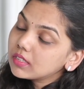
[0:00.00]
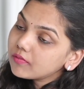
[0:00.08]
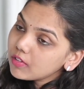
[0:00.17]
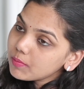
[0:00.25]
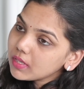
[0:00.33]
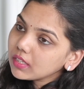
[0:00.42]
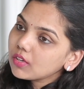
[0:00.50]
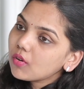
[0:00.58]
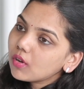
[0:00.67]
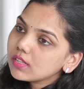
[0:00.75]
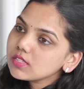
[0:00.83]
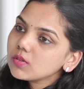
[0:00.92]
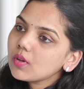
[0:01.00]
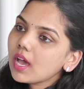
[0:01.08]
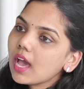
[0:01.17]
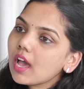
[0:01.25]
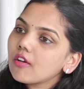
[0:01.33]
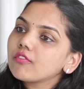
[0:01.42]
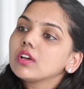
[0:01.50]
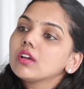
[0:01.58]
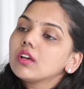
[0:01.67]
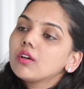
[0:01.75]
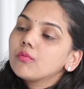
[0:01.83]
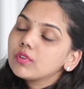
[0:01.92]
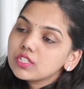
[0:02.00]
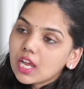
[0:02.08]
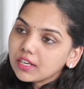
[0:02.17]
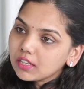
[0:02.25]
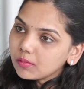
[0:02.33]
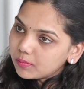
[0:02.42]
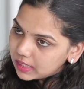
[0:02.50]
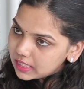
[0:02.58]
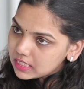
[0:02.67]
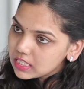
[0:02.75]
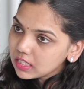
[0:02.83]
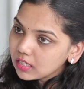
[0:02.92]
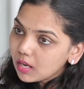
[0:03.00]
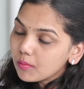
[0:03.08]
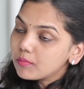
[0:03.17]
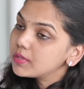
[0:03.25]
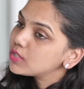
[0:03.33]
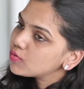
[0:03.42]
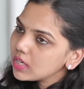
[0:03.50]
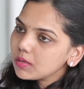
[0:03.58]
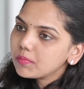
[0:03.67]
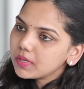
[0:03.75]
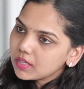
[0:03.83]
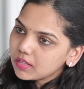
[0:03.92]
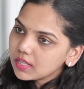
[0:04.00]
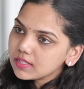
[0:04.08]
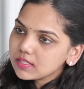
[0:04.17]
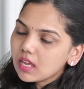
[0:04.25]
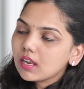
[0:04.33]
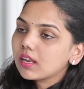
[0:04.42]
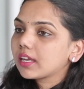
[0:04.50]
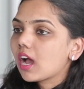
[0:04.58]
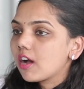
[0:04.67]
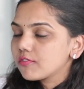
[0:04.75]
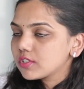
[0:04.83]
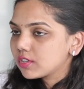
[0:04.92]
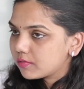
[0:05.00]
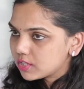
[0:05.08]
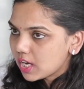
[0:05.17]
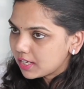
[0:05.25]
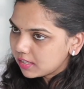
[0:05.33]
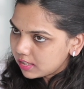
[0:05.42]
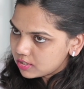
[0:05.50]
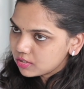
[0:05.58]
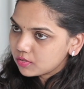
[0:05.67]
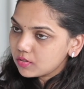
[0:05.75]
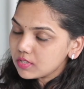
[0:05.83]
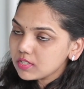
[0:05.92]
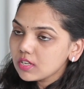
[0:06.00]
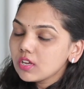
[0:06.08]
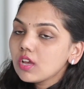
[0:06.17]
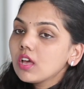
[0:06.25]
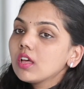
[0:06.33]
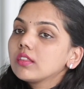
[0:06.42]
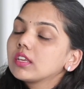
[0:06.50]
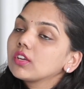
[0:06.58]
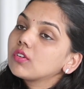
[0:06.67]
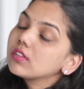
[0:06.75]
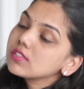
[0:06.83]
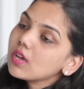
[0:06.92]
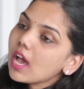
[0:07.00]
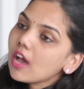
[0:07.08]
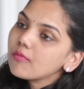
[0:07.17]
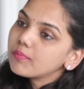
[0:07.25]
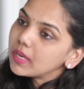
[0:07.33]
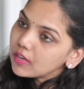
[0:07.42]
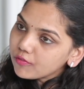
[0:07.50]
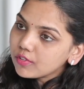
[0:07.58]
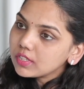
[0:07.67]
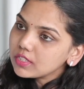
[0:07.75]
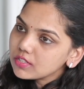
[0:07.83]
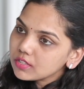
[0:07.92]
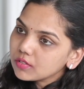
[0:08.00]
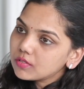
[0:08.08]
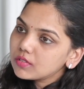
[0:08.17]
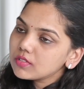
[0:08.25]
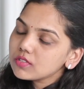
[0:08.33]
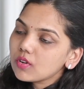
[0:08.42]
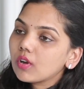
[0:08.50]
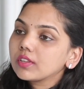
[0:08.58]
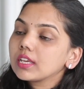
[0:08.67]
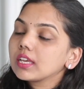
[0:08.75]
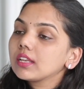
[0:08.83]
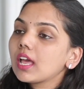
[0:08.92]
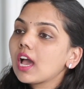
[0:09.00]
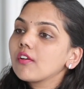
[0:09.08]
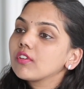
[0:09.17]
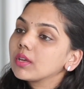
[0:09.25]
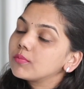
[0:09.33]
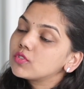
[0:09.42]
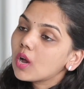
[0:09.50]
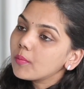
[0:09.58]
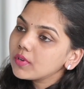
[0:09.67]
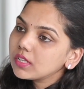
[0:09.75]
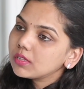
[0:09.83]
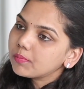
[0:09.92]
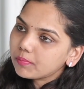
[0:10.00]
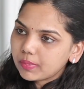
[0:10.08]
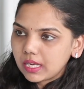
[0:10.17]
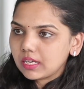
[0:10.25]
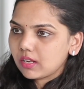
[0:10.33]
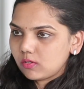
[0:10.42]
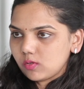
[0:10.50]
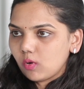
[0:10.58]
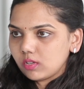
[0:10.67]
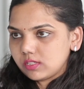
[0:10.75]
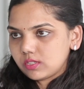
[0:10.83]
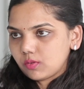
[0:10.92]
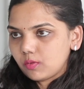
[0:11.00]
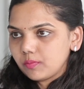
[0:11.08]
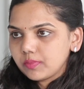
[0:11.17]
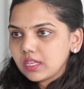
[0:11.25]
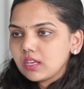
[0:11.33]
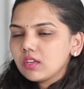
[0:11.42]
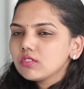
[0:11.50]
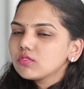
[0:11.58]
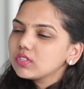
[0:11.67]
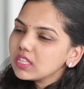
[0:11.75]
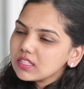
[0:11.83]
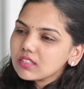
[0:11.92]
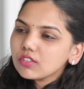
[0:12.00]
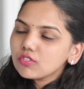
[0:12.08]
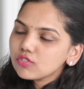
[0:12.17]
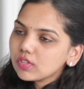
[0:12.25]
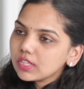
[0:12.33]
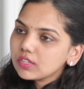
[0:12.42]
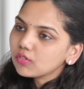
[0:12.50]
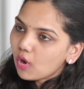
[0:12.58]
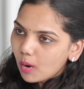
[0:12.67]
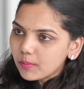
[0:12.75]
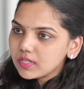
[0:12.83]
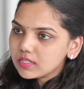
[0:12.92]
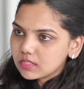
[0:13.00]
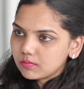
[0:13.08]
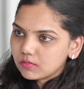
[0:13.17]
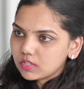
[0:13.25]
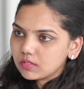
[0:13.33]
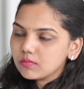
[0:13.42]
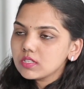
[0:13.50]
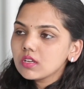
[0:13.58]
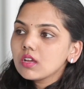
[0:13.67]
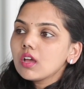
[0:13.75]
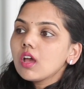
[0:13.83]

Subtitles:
women can also have vaginal bleeding between periods, like after a vaginal intercourse. They can also have painful intercourse, or they can have abdominal pain also. So these are usually the common symptoms,